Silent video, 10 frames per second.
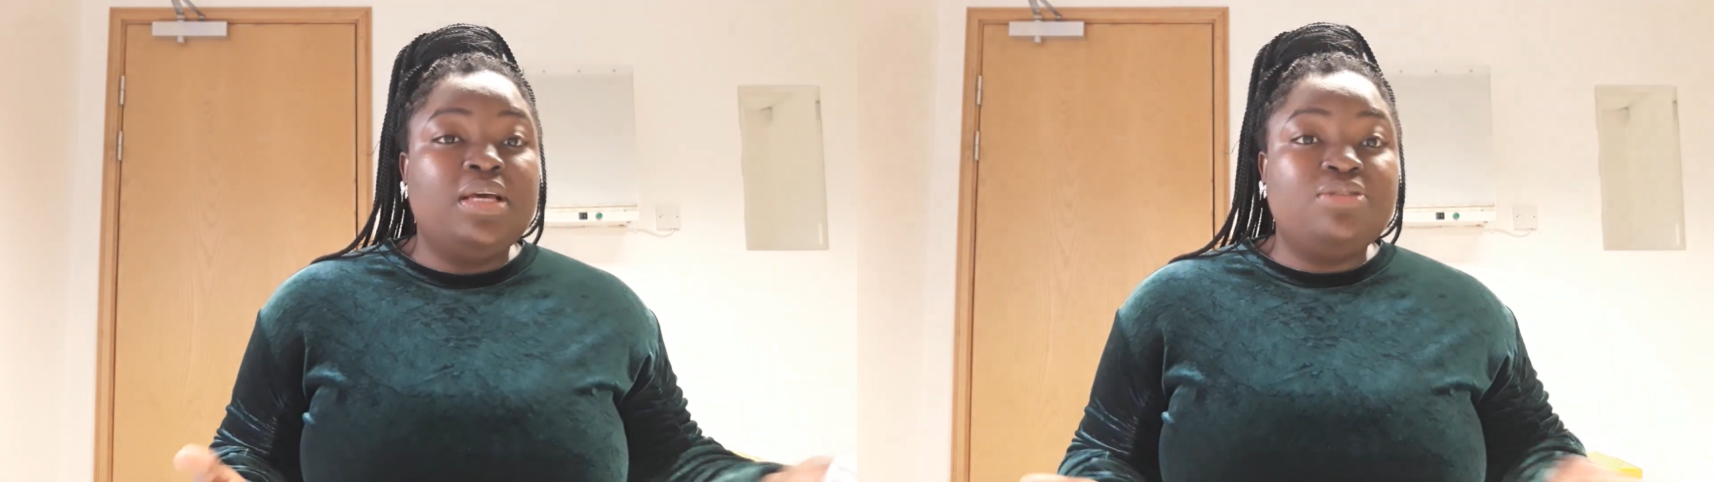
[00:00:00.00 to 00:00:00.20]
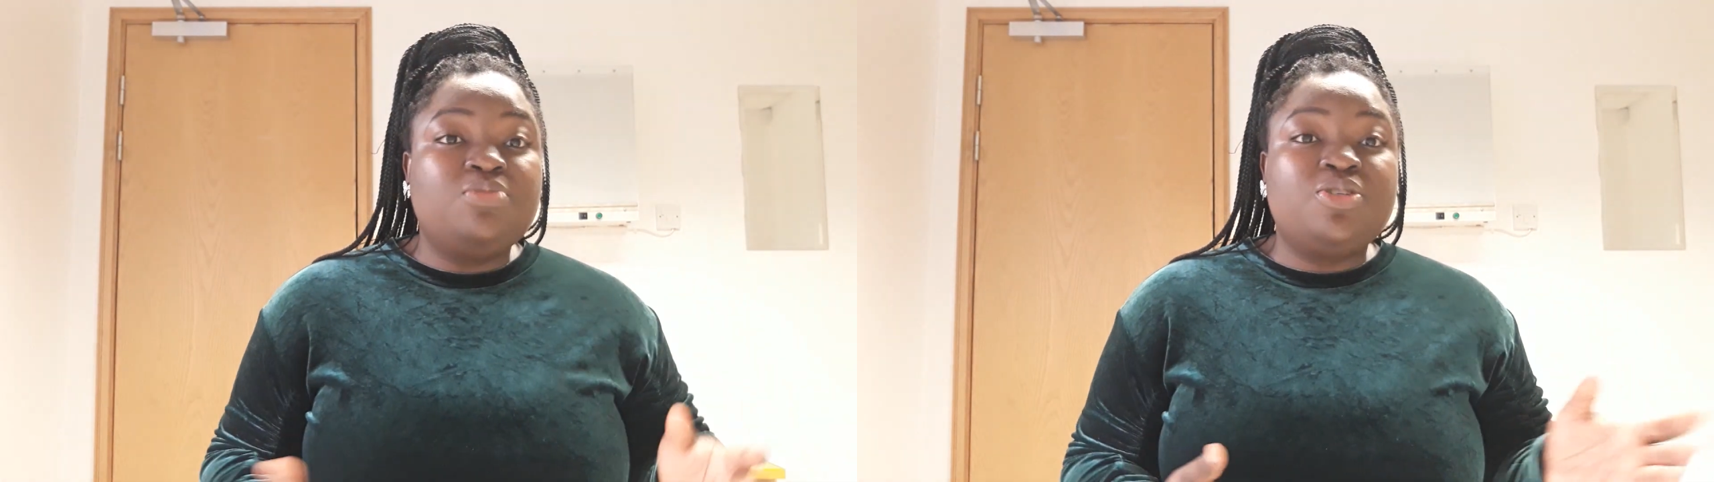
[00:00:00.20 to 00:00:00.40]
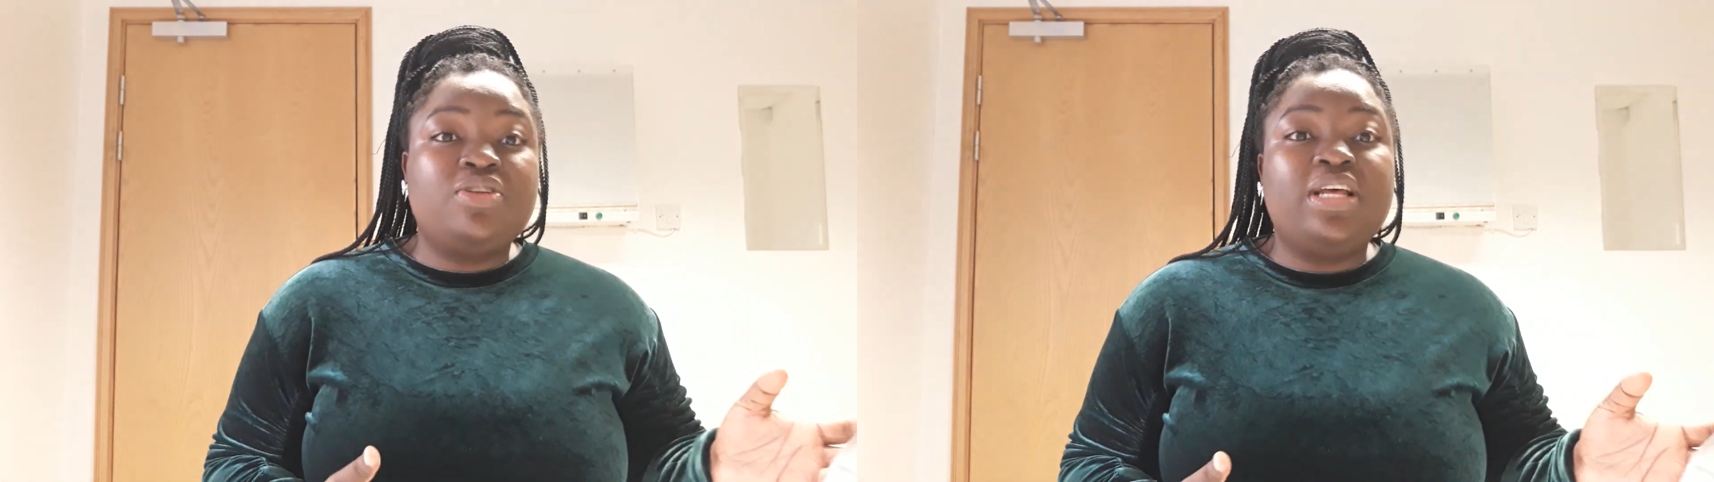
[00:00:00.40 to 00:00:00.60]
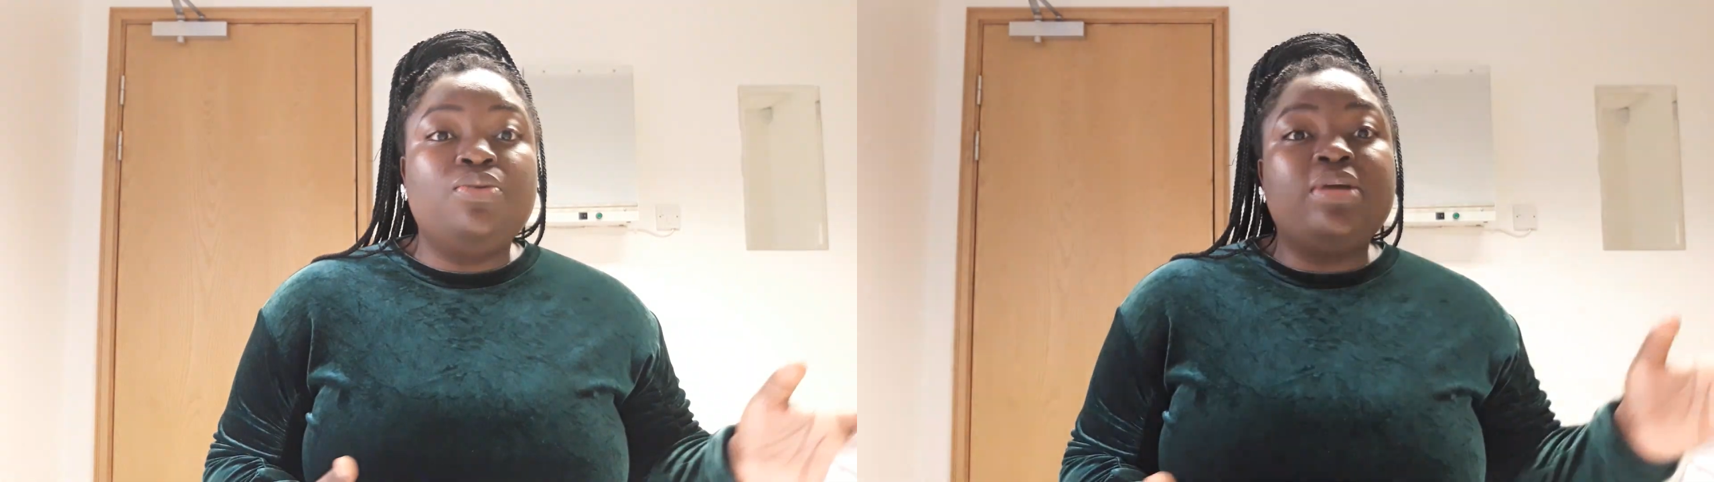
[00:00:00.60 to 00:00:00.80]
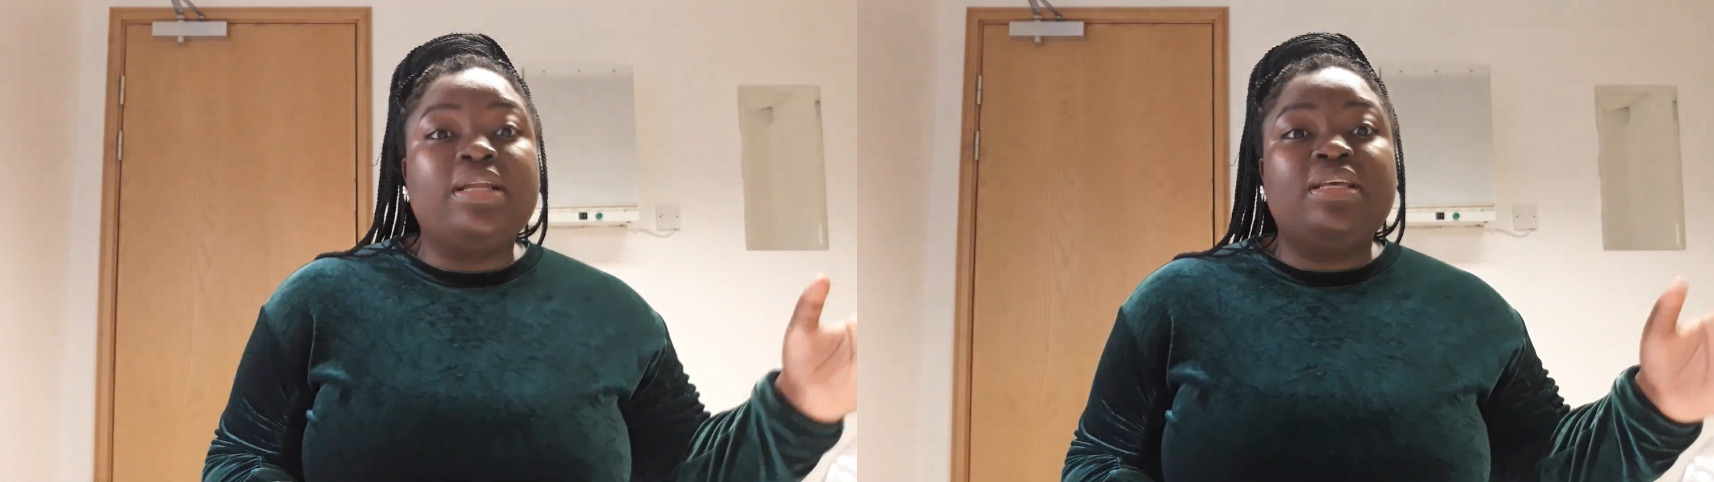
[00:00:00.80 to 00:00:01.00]
and just make sure that
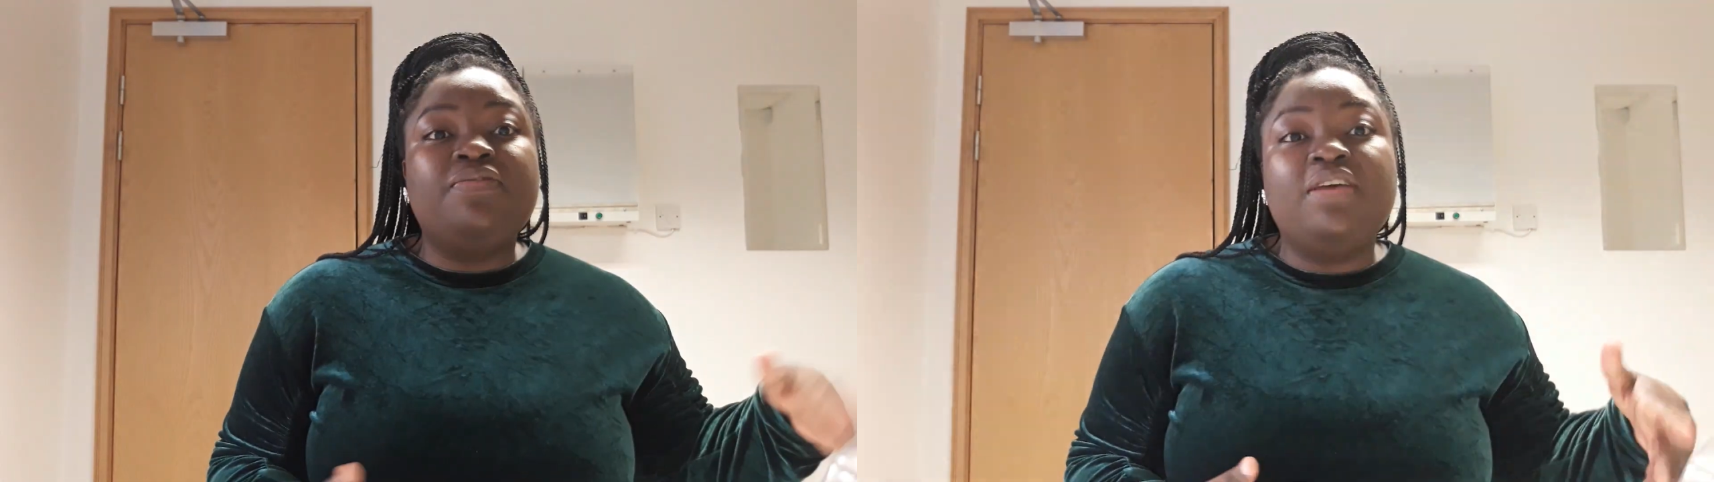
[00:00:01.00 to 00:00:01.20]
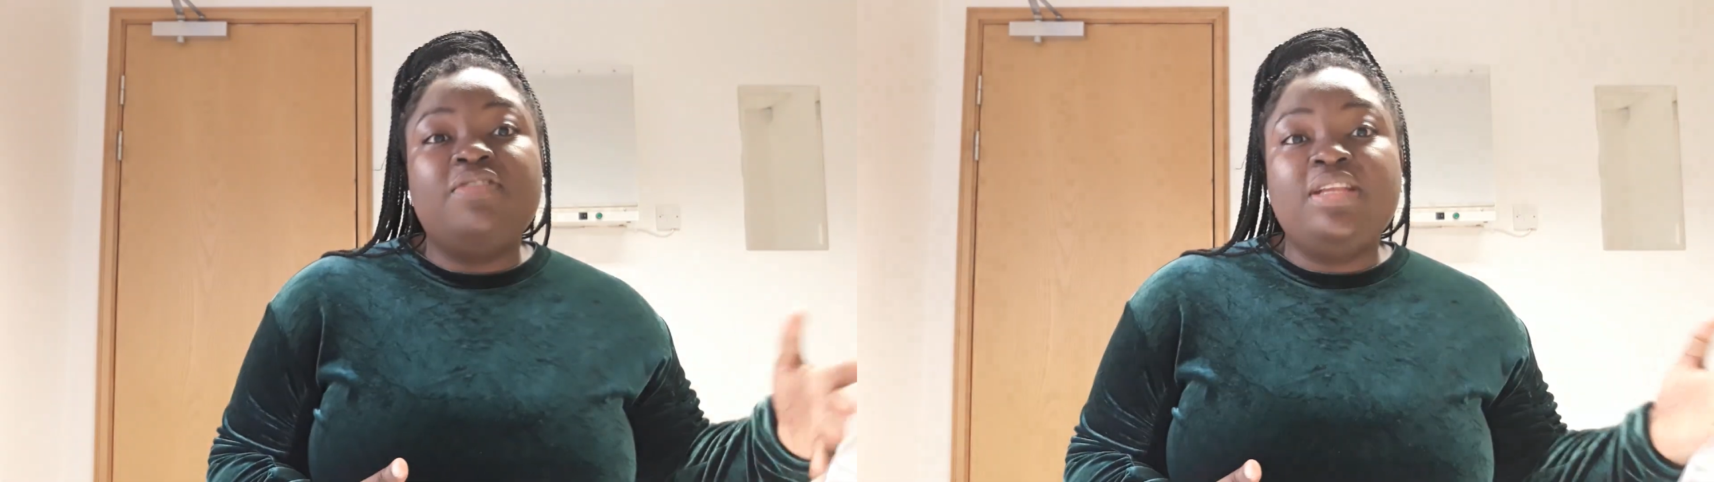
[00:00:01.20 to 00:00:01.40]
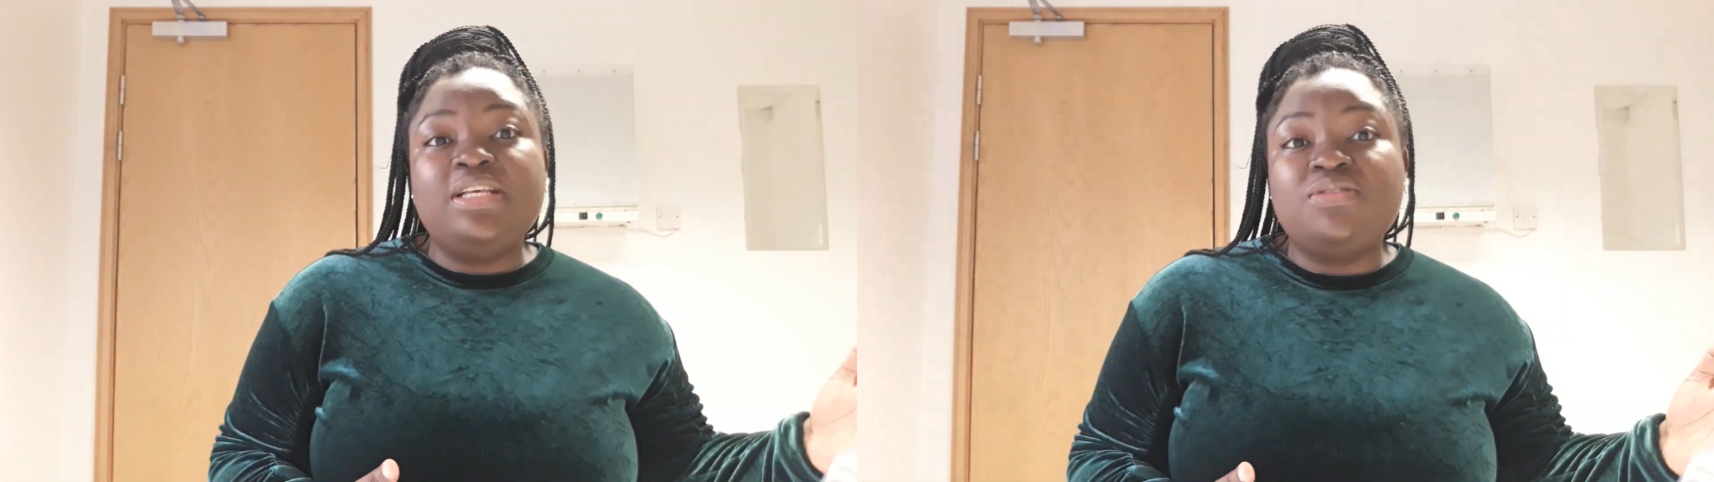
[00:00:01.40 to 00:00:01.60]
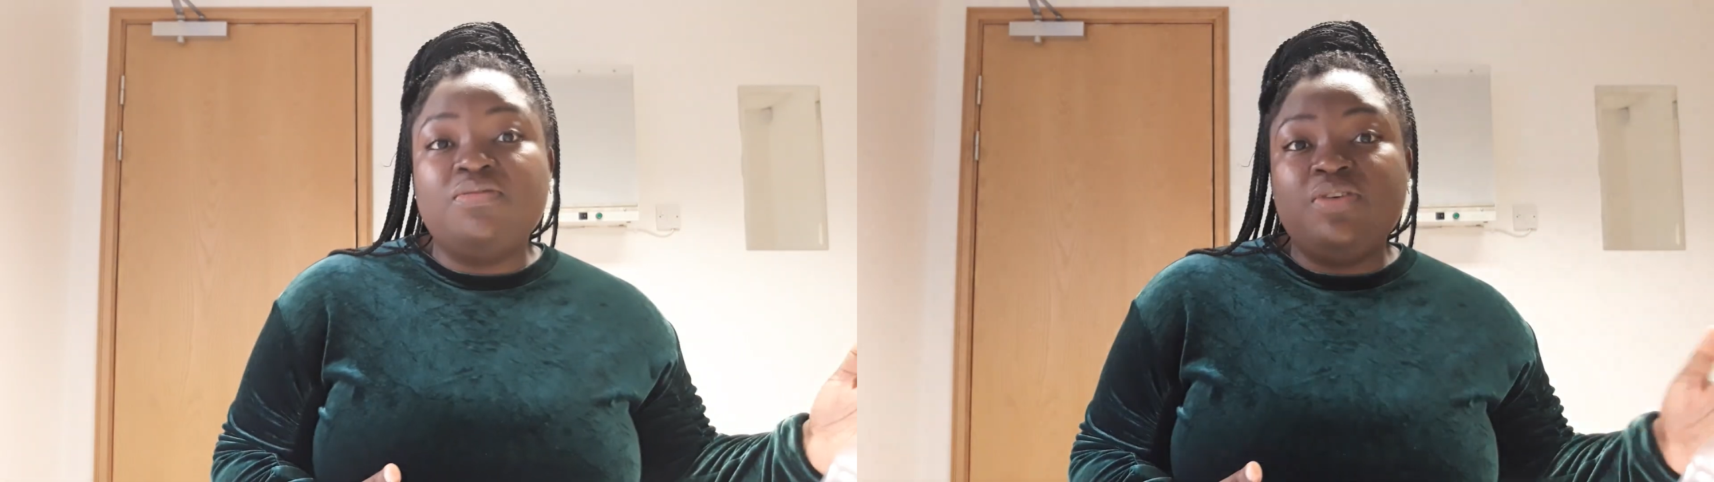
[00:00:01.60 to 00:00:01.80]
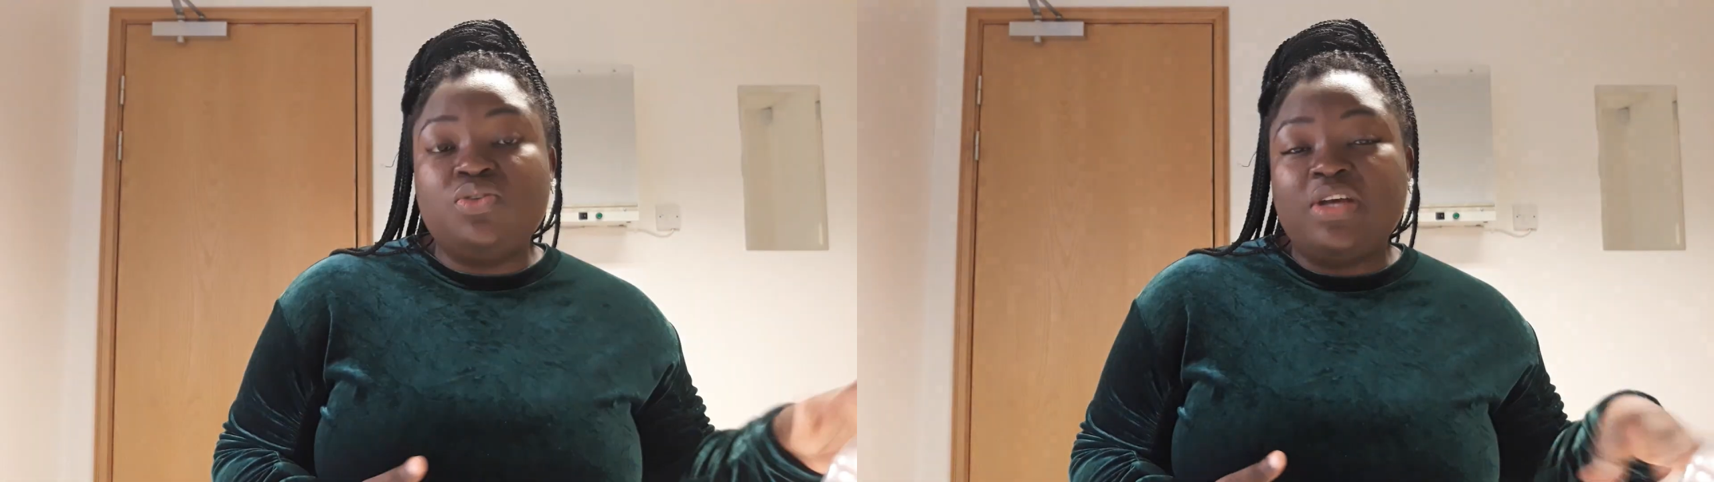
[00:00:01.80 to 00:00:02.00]
you can give evidence of it.